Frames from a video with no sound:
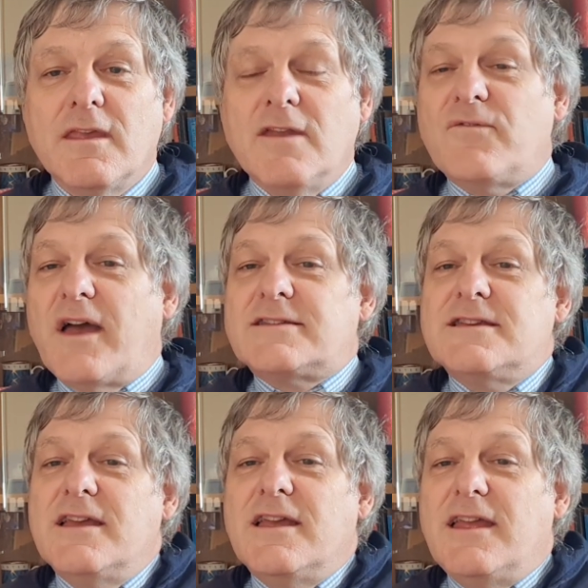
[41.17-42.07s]
In fact,
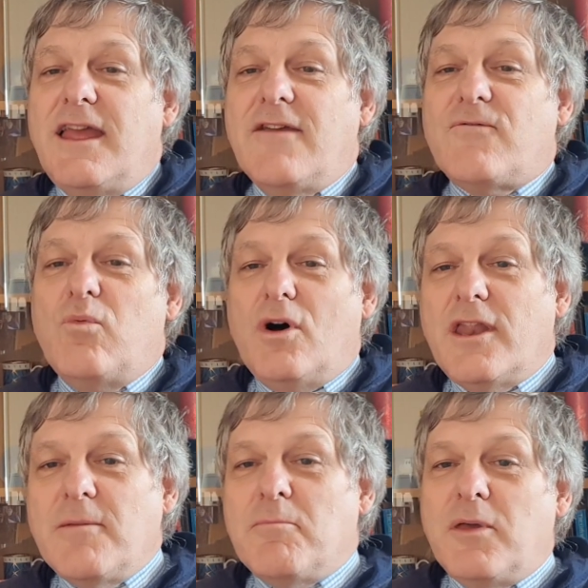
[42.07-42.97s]
if one
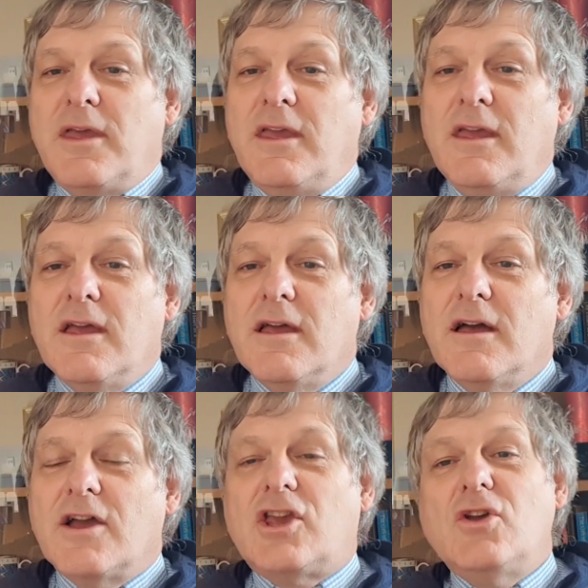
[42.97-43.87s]
MP
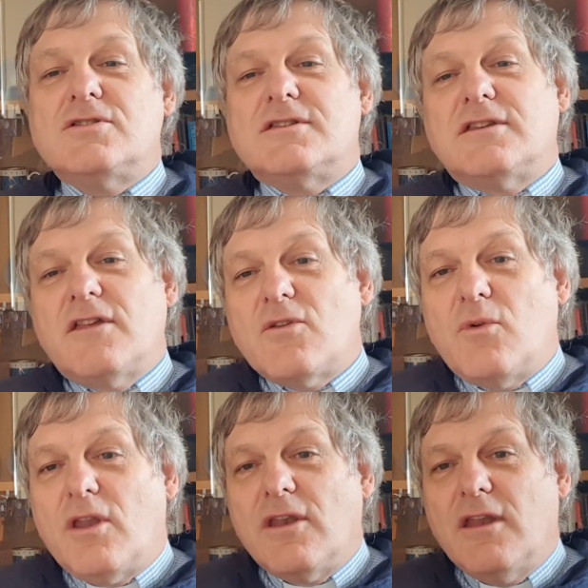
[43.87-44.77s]
accuses another
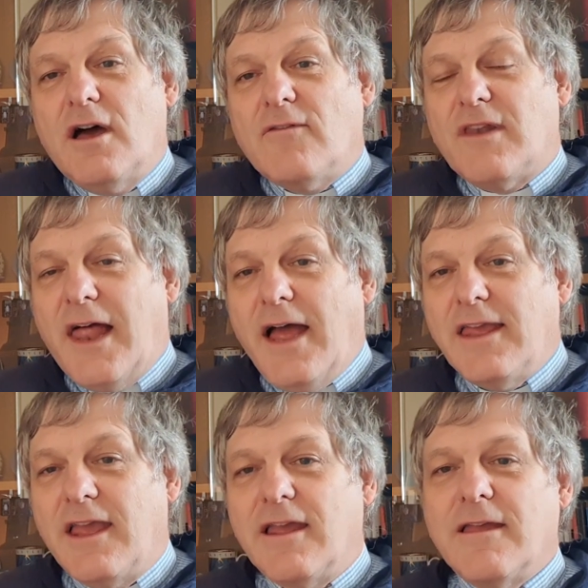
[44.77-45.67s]
one of
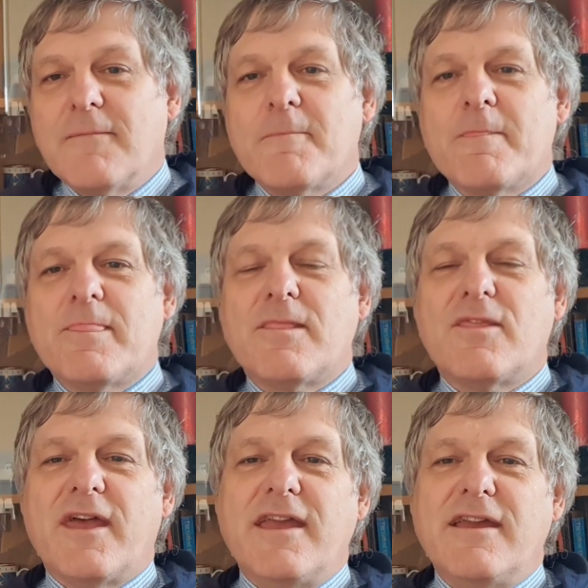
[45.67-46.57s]
lying,
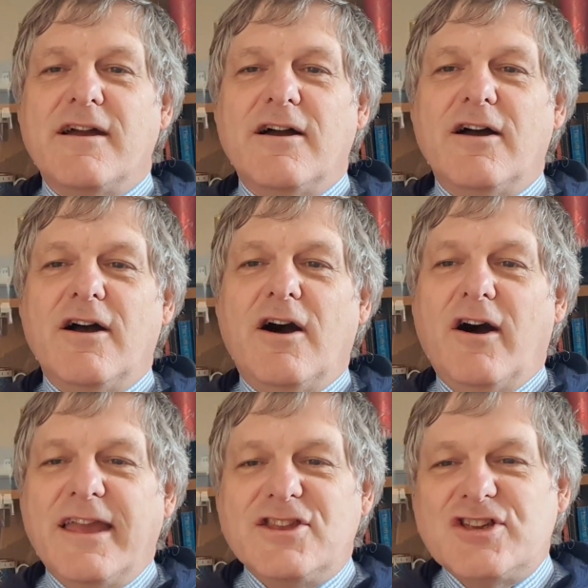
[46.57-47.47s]
they
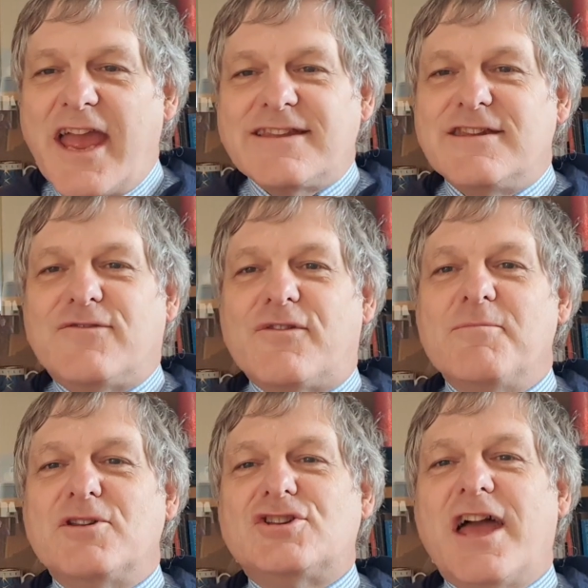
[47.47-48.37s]
are ejected from
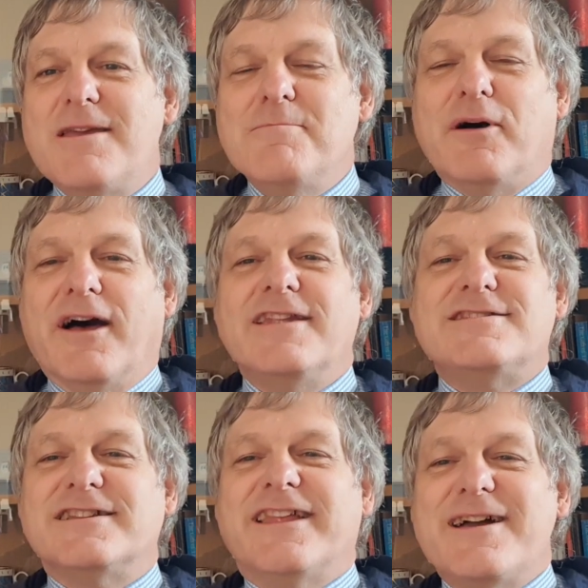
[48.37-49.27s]
the chamber
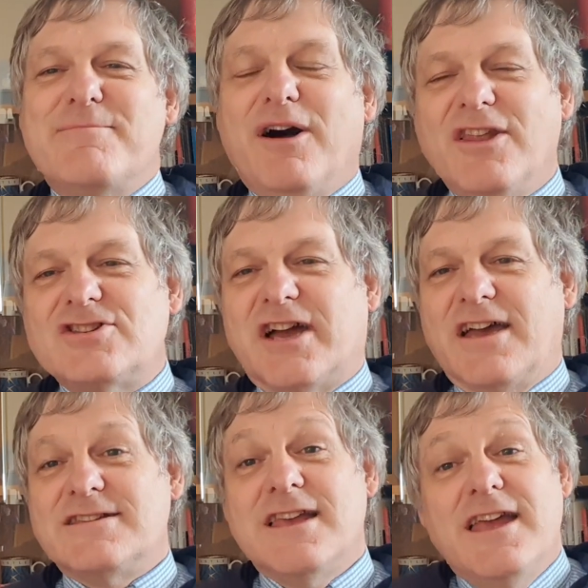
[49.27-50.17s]
until they
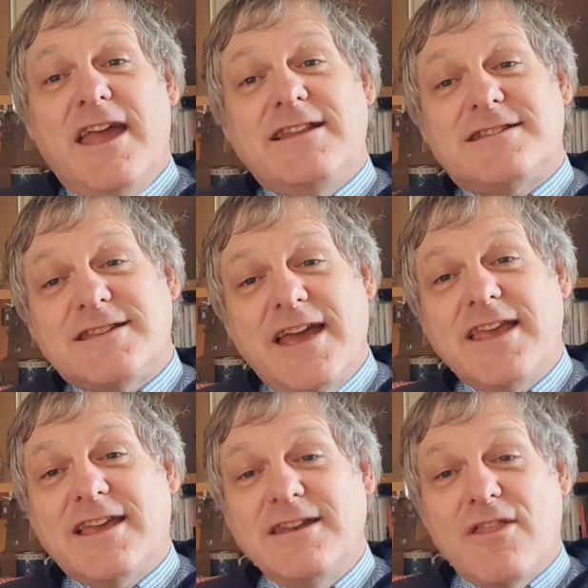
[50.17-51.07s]
apologise. It's
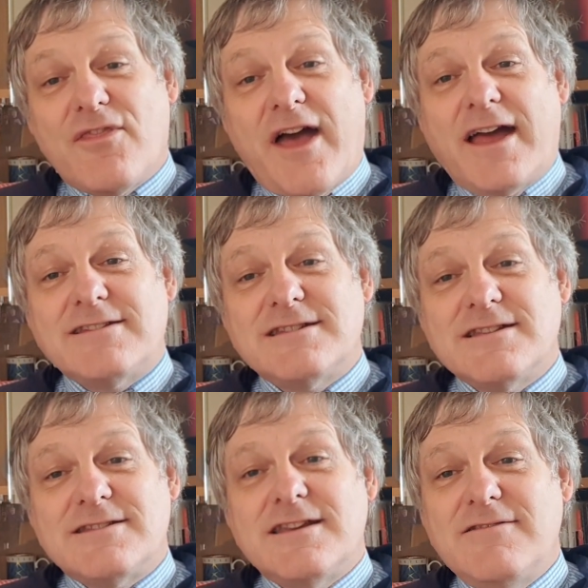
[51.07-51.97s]
taken that
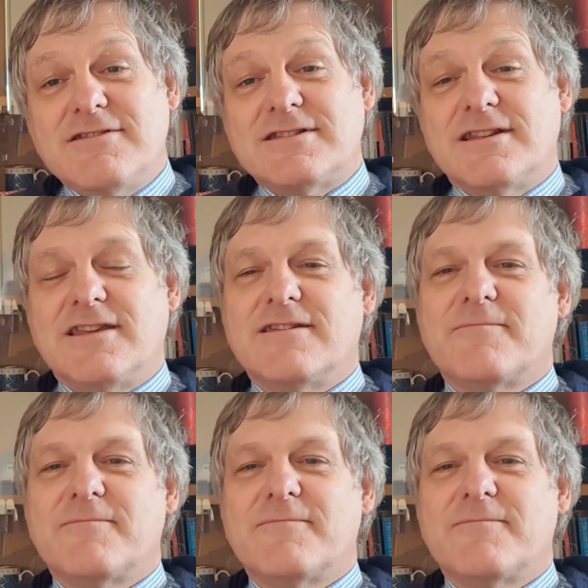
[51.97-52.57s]
seriously.